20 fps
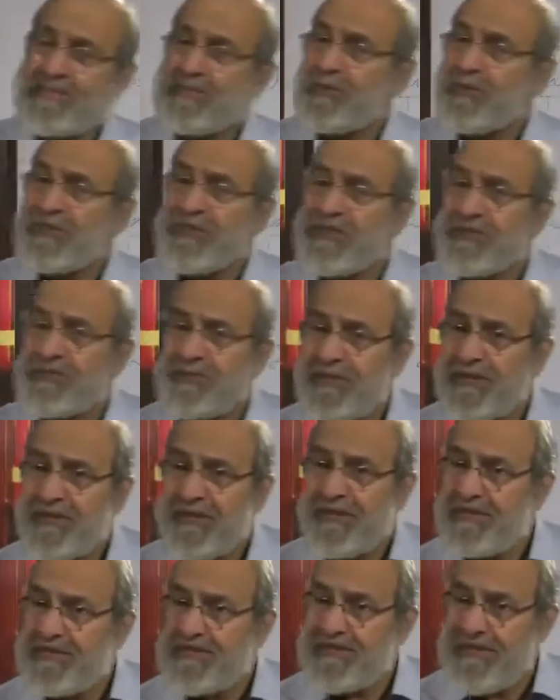when they
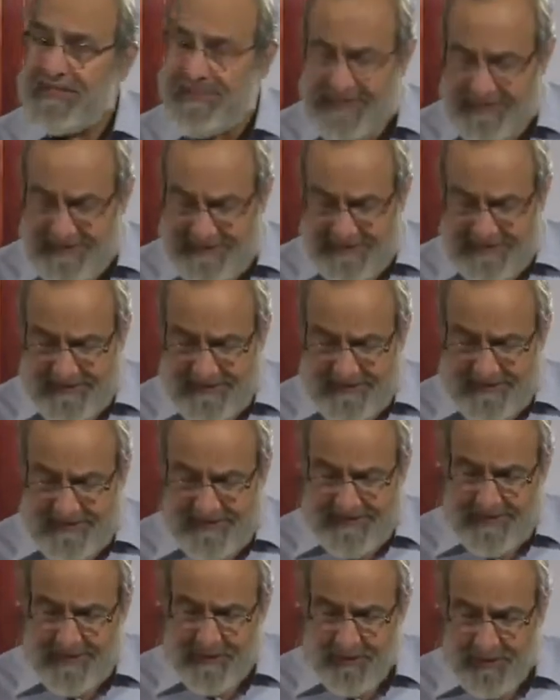appear in a sentence.
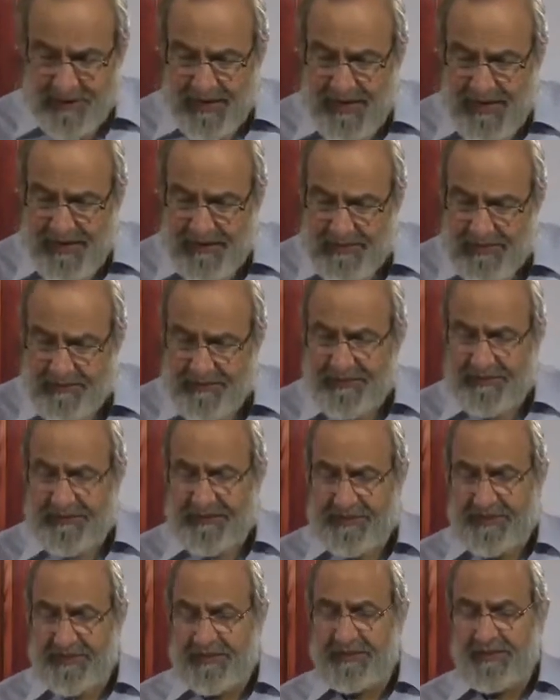They could either
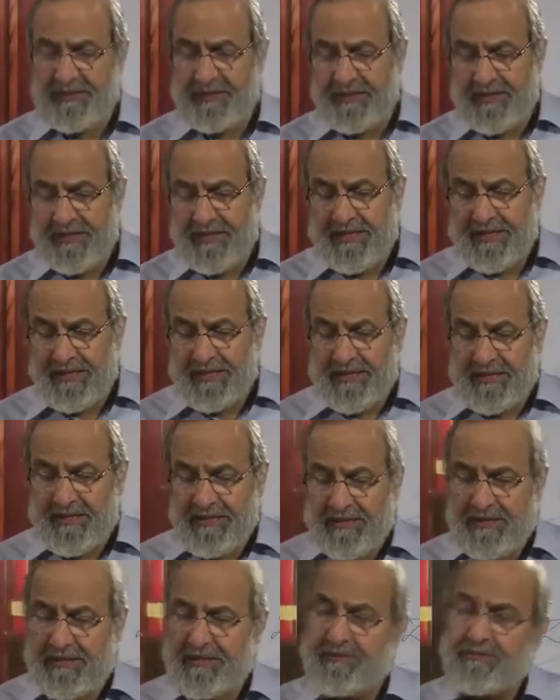be in the
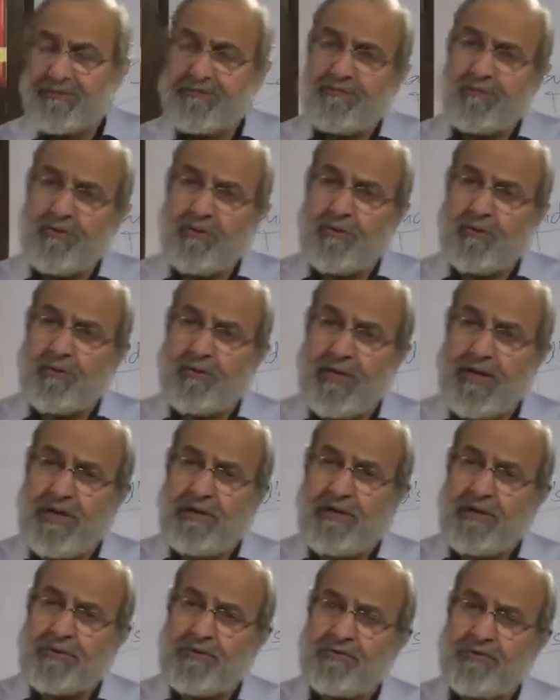
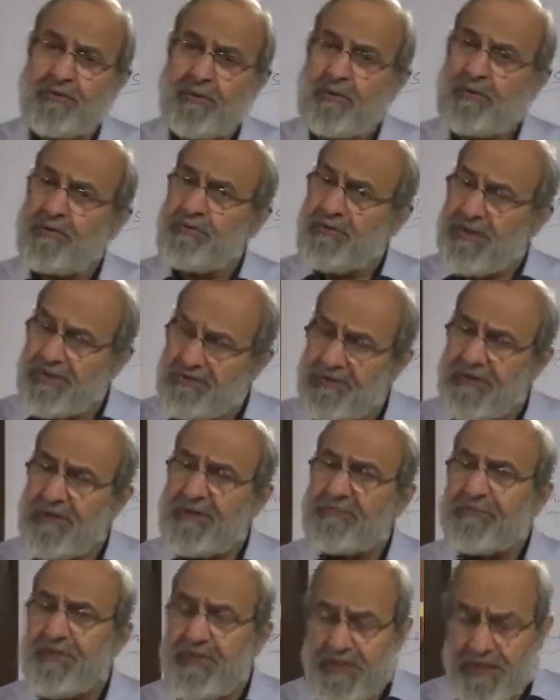Arabic form of
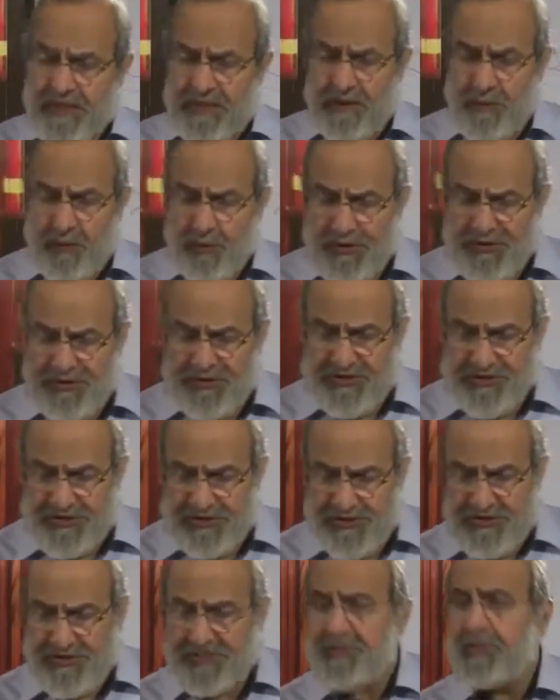rafa, which
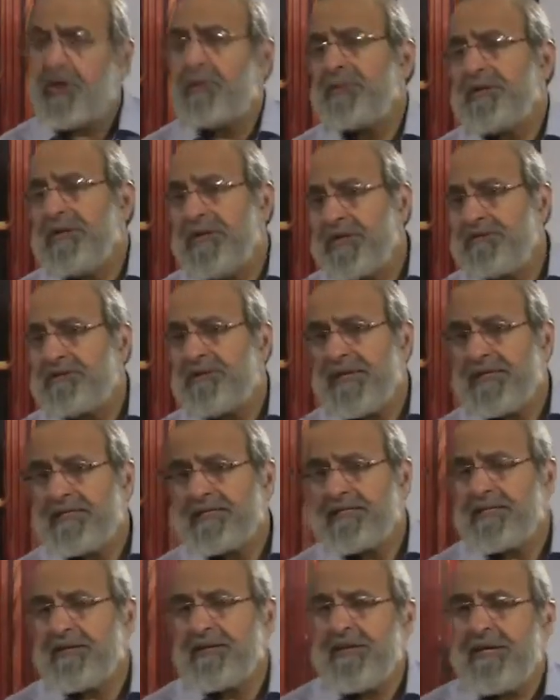is the nominative
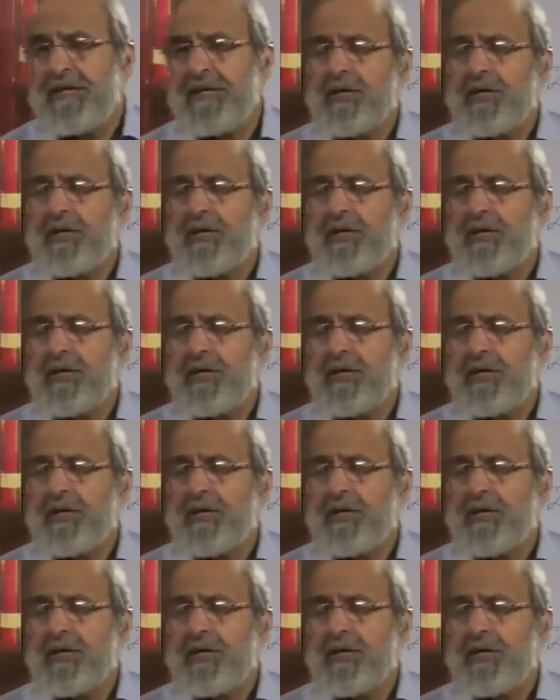case,